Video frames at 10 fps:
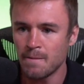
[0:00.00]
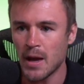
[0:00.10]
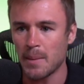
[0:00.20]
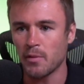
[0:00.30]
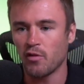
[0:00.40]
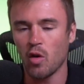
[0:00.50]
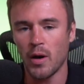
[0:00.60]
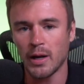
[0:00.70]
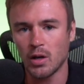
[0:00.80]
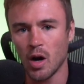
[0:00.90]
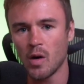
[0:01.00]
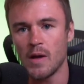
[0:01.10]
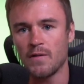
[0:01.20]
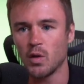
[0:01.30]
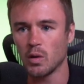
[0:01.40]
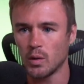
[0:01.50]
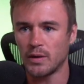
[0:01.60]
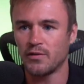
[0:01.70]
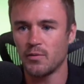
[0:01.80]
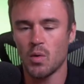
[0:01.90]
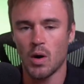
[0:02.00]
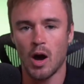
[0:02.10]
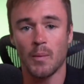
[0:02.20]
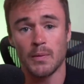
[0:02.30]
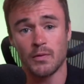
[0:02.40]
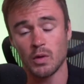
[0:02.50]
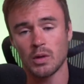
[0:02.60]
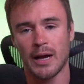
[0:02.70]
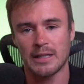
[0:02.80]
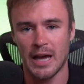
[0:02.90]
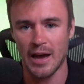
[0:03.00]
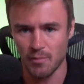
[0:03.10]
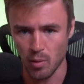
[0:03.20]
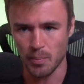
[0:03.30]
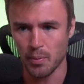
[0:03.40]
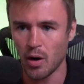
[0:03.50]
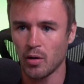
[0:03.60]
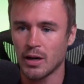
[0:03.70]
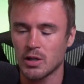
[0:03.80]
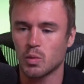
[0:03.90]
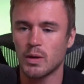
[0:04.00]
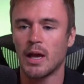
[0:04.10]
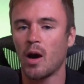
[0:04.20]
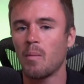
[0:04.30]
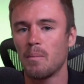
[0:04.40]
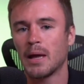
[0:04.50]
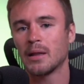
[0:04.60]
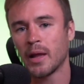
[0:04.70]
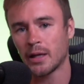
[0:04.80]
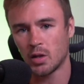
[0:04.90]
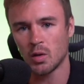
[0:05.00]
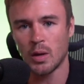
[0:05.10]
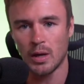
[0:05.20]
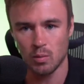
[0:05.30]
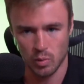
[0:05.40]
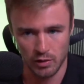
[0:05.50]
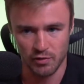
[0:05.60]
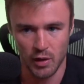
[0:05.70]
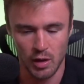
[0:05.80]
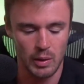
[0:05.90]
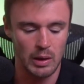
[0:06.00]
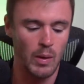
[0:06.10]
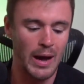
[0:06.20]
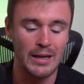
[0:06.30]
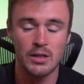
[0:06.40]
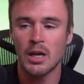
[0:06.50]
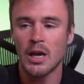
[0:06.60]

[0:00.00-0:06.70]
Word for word: Now, before I go, if you're looking for more help, if you'd like to have more progress, we help men like you in the following ways.